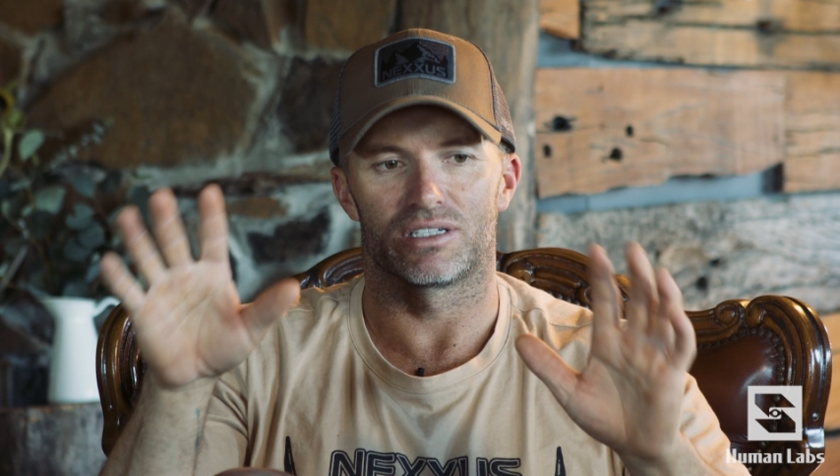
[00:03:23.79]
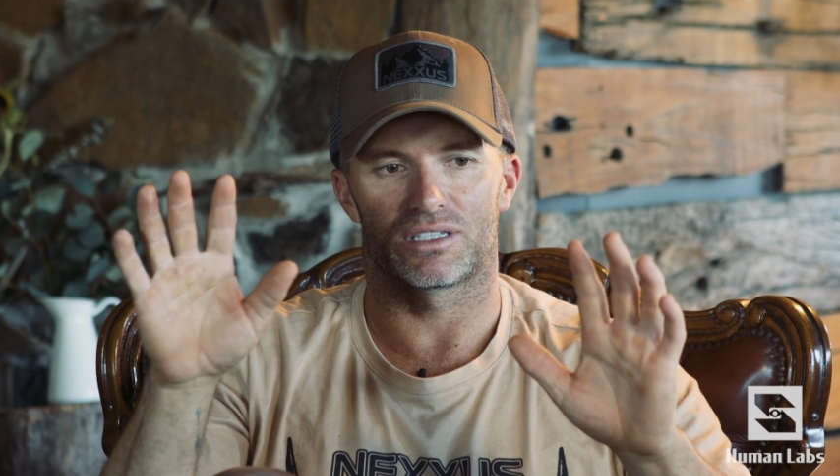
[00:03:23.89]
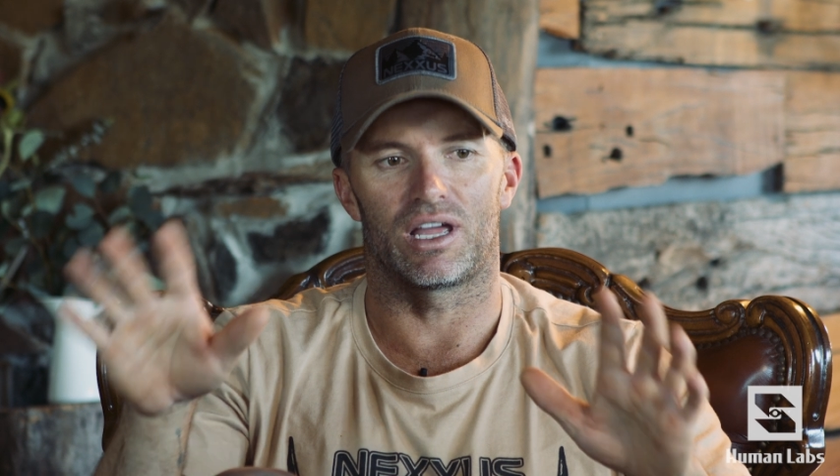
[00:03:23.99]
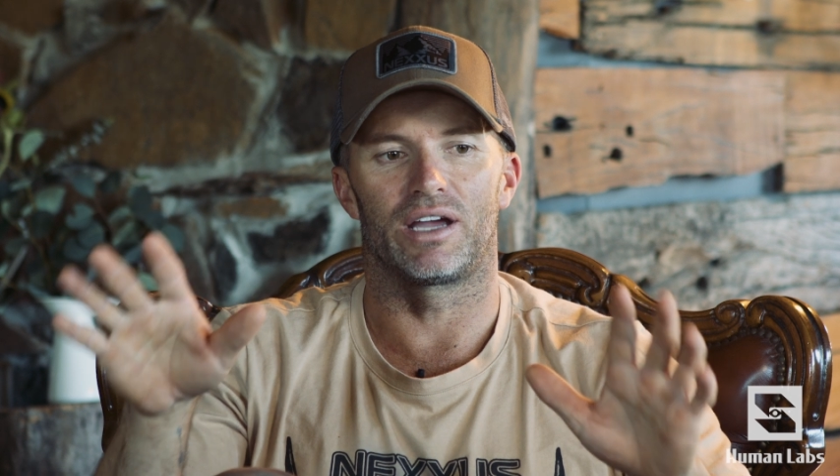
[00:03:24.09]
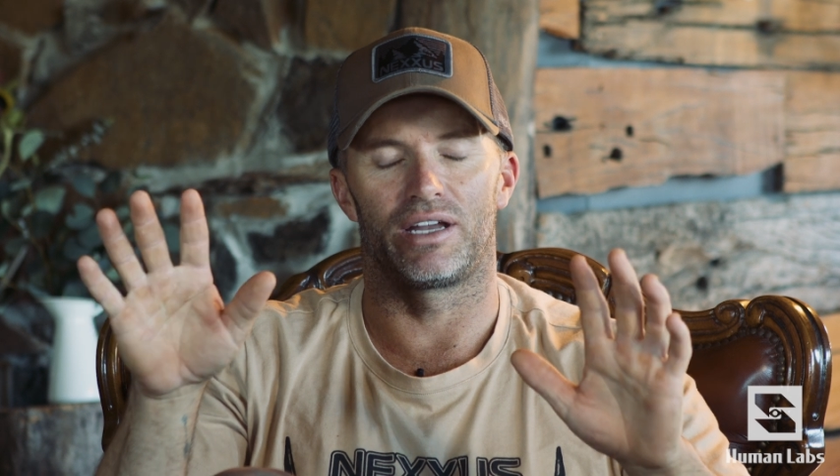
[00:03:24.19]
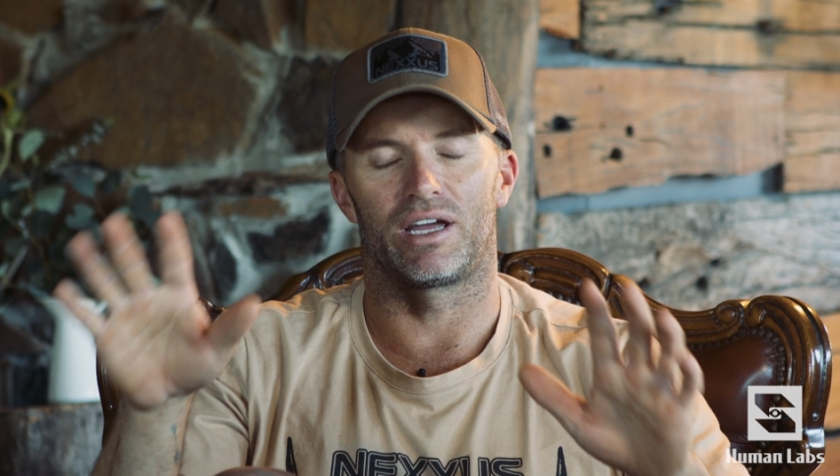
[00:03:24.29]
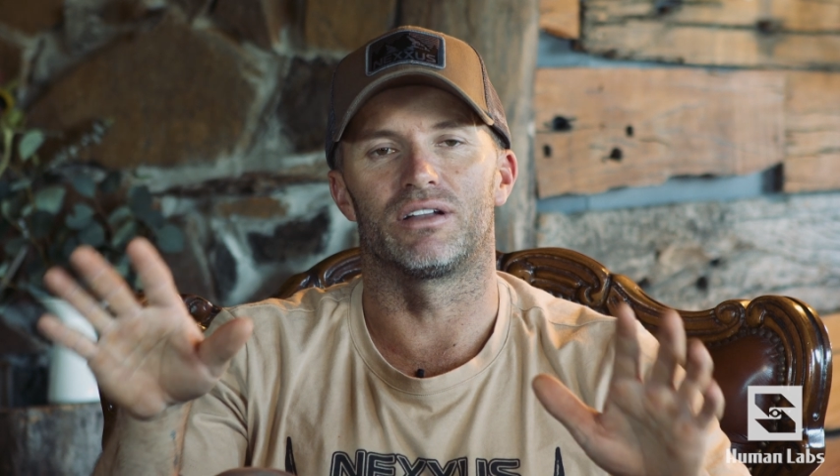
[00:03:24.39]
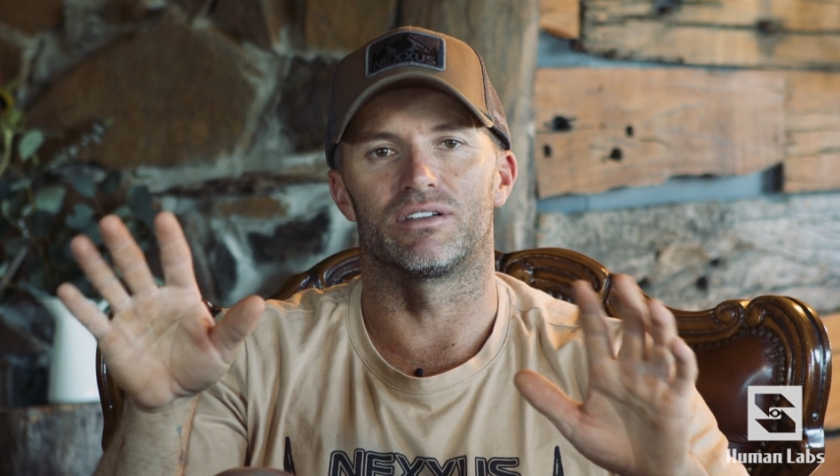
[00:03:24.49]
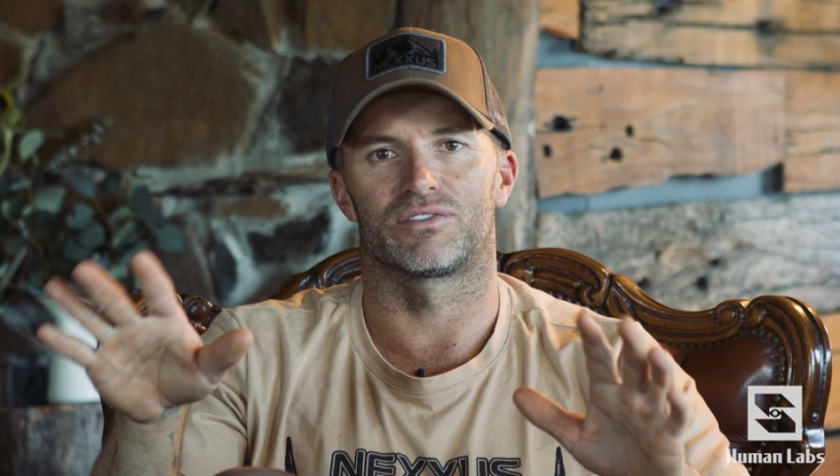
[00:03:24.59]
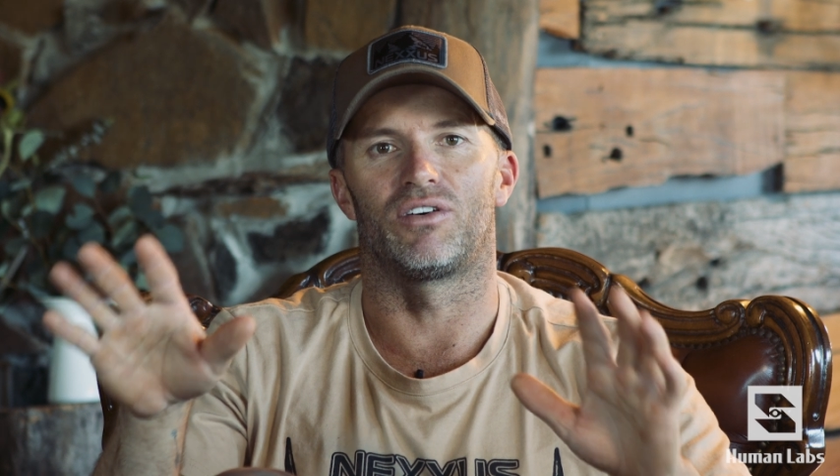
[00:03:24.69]
just lay
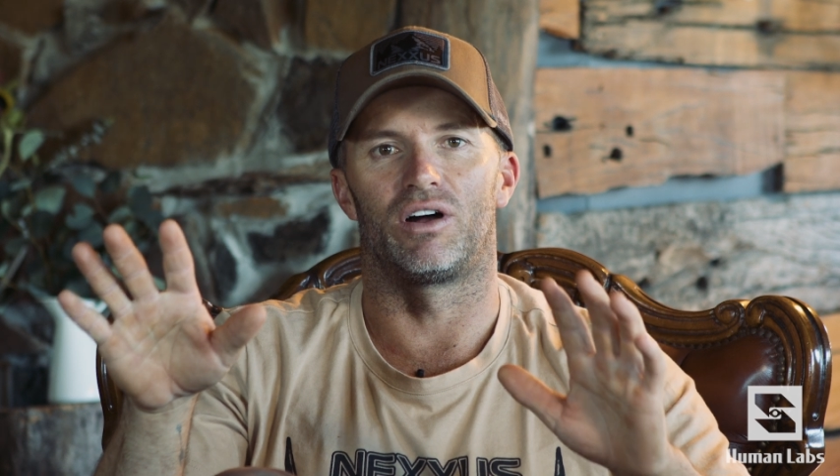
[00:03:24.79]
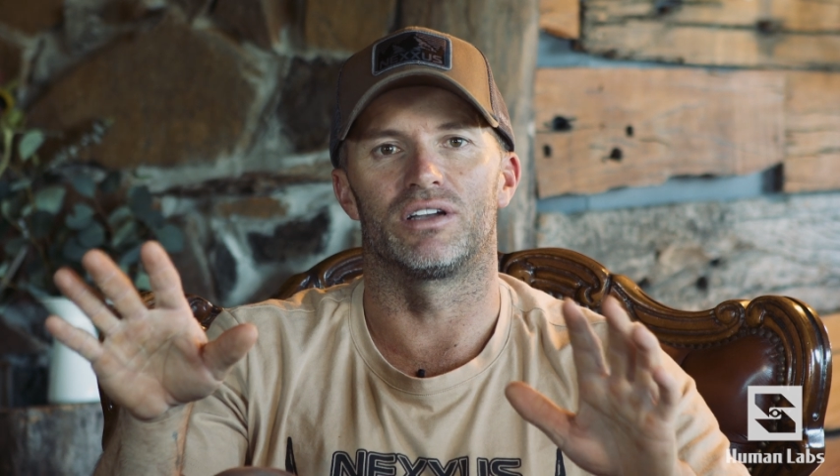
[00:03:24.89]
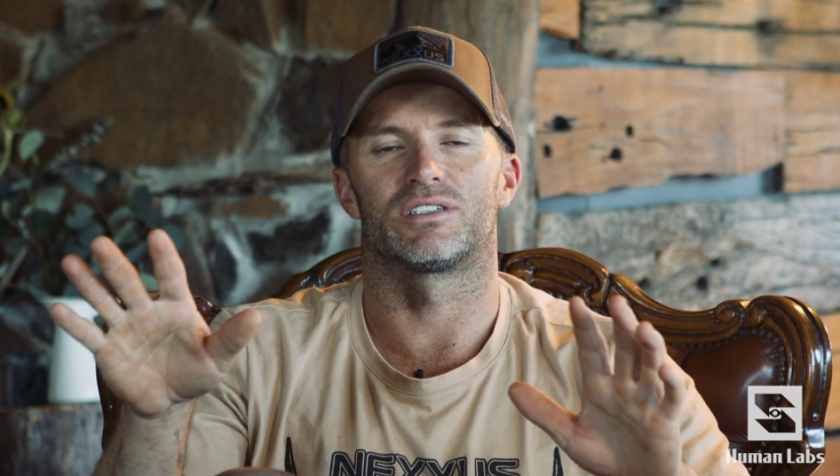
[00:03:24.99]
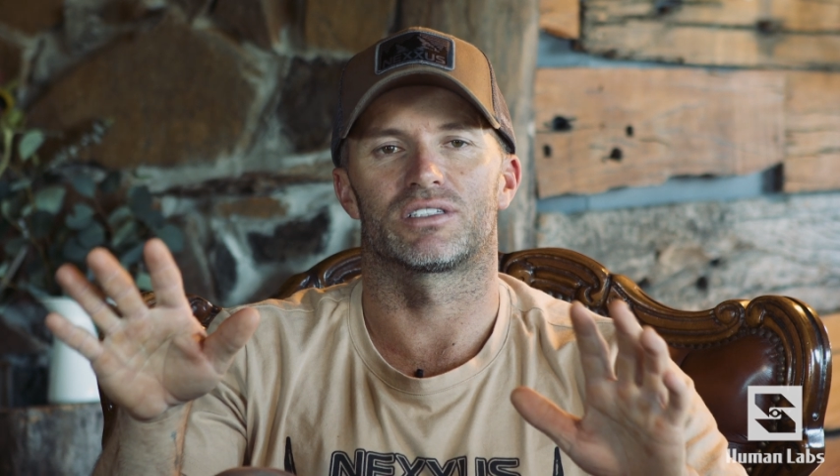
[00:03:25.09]
down, it's fine,